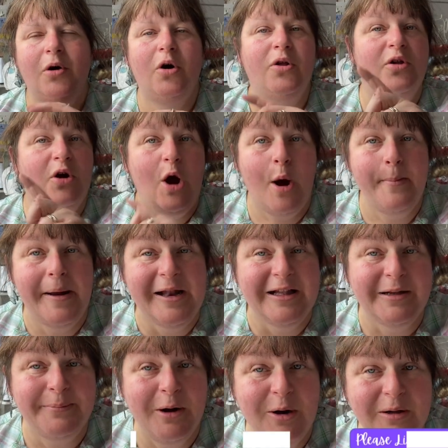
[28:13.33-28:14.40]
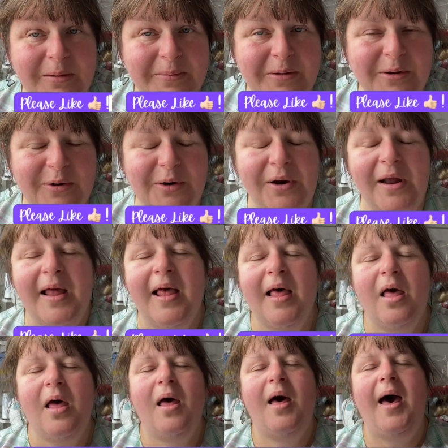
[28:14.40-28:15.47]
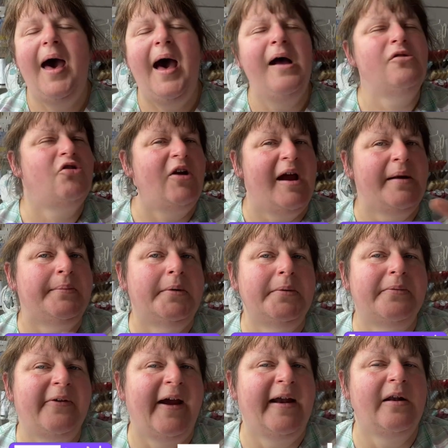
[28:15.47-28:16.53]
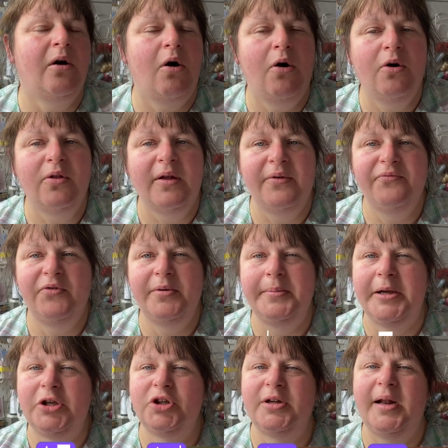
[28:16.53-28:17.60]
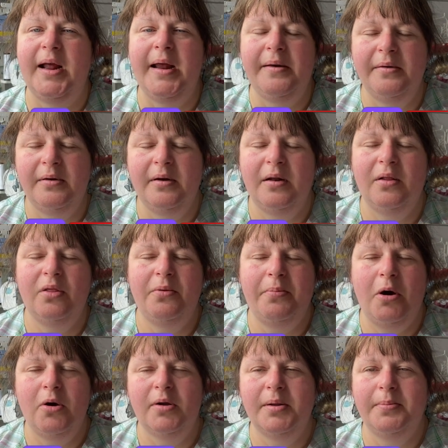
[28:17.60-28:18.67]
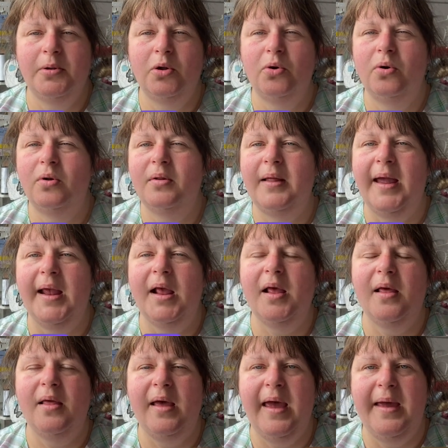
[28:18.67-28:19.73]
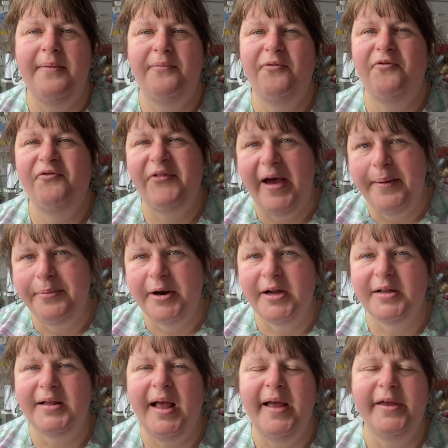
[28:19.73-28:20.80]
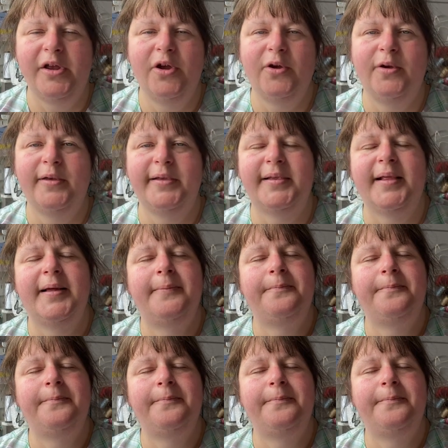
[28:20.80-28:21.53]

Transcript: or the comments box below. I'll try and provide all the information in the box below, like um, fabrics that I used